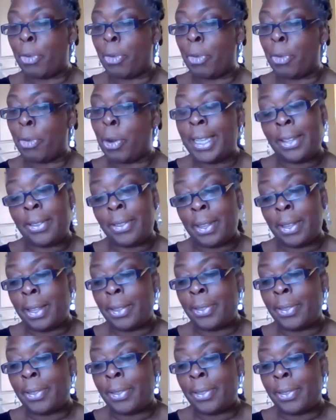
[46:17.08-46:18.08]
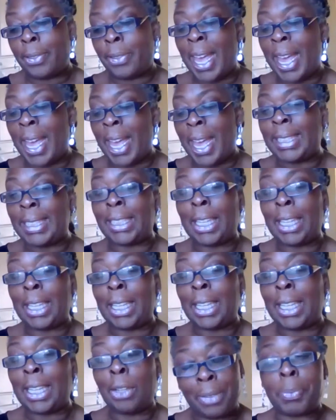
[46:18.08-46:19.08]
memorabilia, the, the, the,
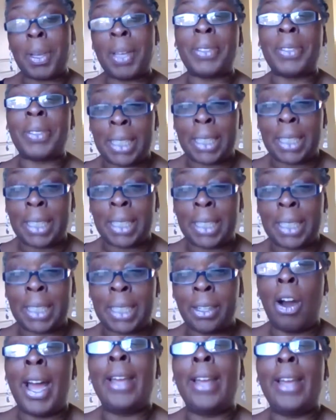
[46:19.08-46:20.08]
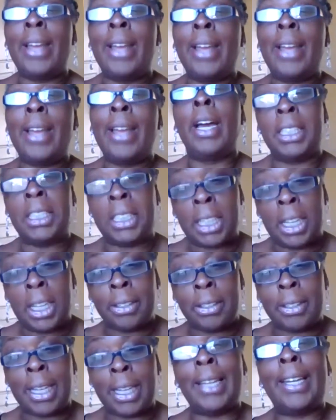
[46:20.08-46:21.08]
headstones have to be of a certain height and
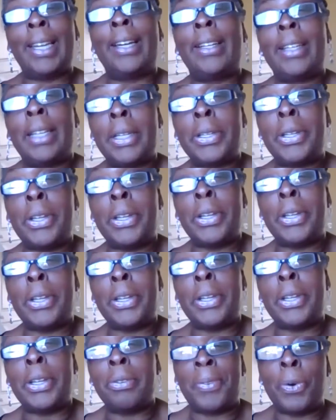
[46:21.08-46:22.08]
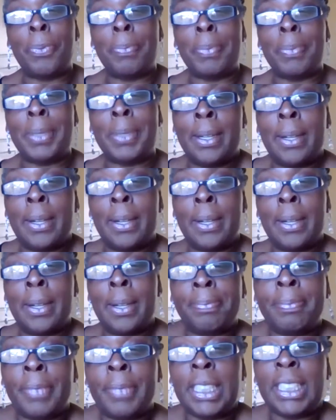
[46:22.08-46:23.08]
a certain colour and uniformed.
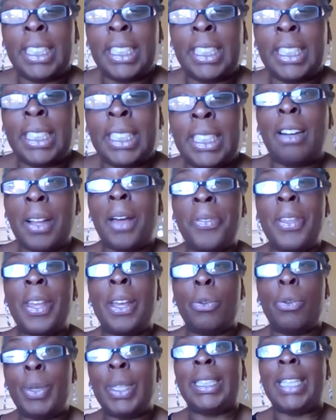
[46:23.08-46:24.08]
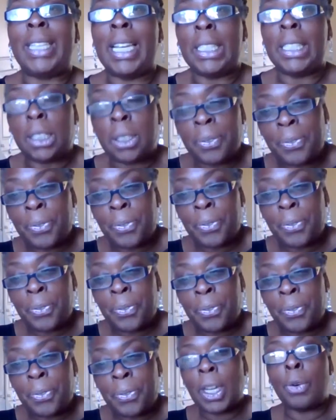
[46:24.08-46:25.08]
Right. So I, I, think we tend to
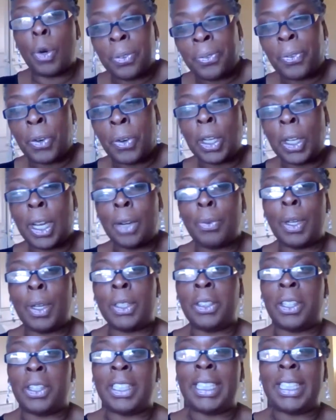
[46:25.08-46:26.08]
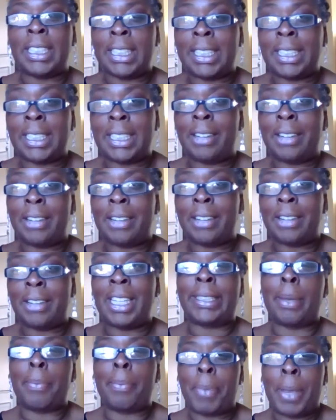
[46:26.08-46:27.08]
follow on, follow on, not
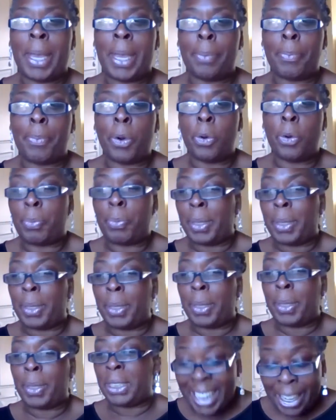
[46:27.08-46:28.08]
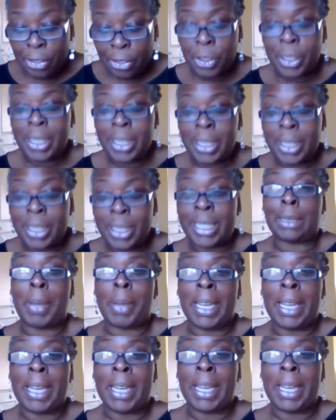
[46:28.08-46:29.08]
necessarily as a people, but
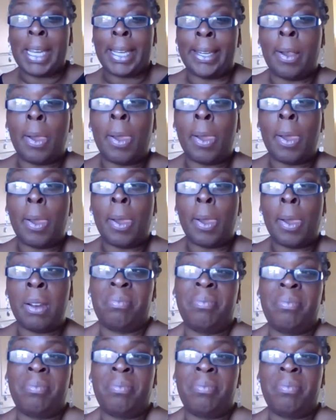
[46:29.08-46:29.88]
generally speaking,